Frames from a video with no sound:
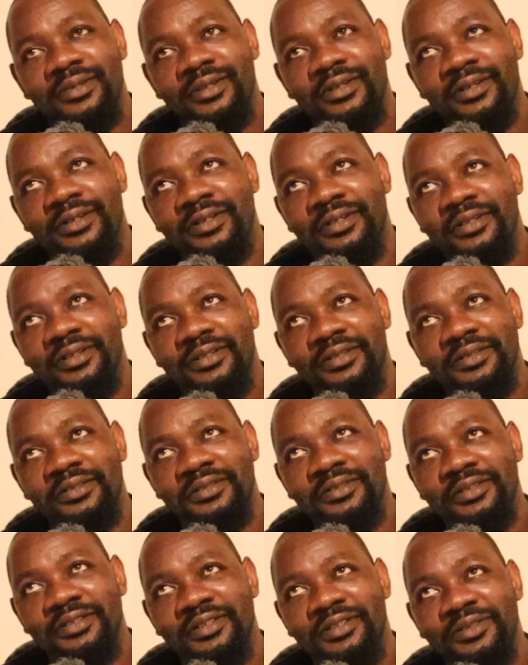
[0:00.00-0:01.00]
oh,
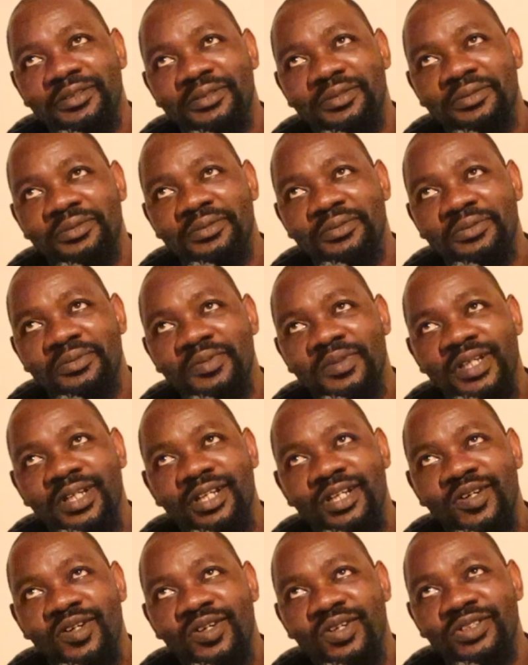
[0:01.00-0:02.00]
we are
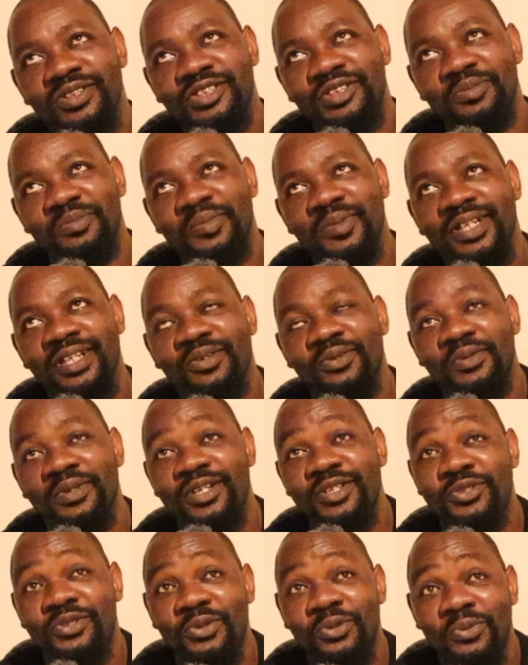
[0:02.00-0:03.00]
lost, man. We
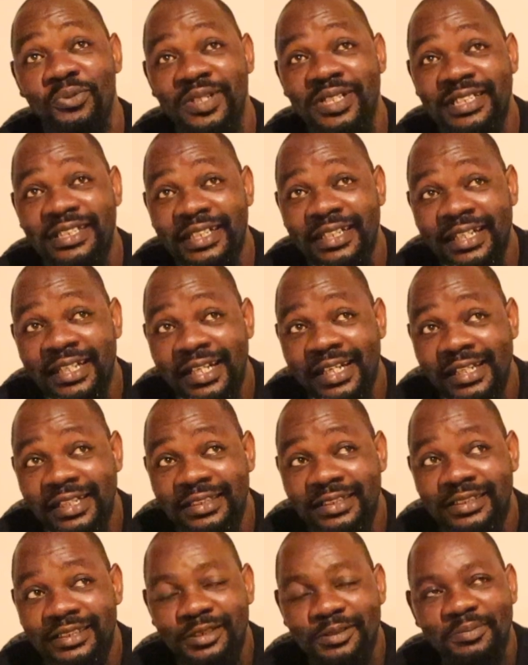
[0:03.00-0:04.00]
are so
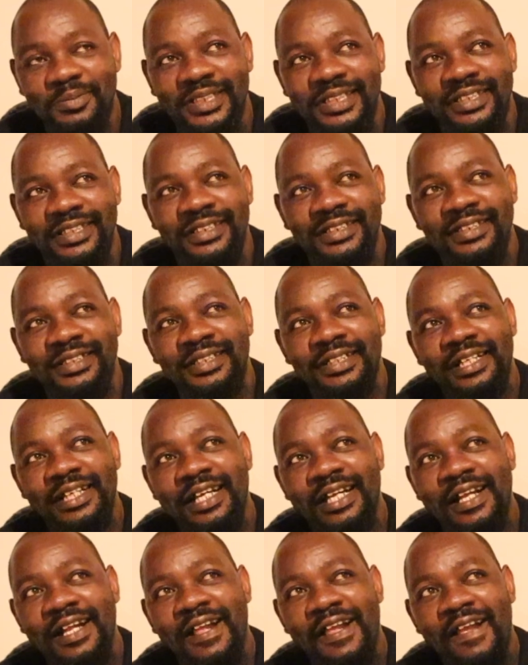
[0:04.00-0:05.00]
westernized, man.
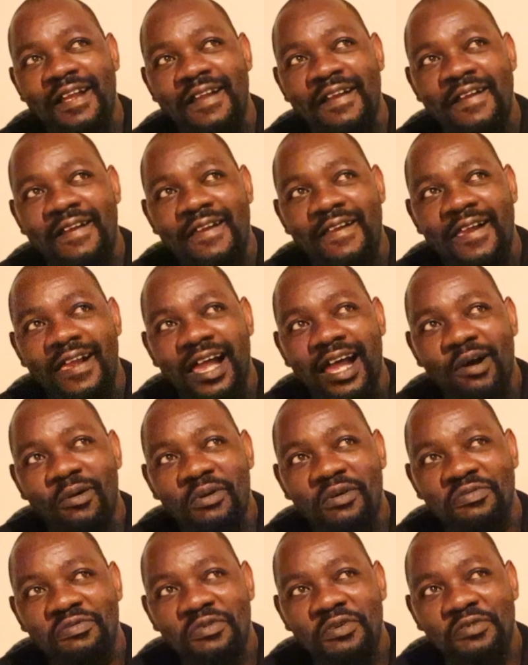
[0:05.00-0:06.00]

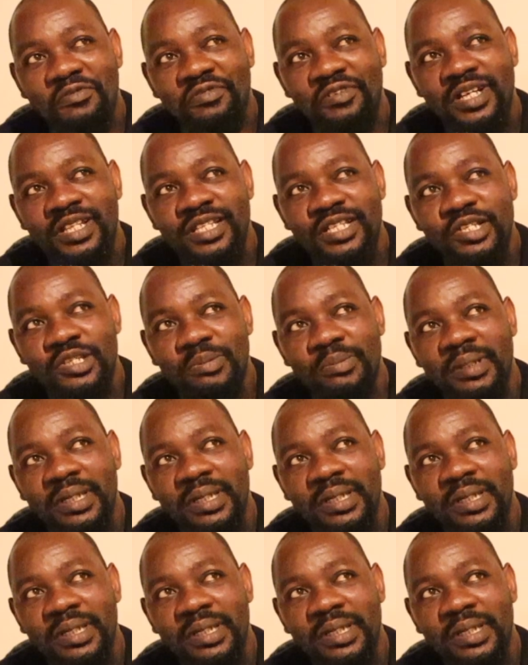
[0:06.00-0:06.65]
Our forefathers,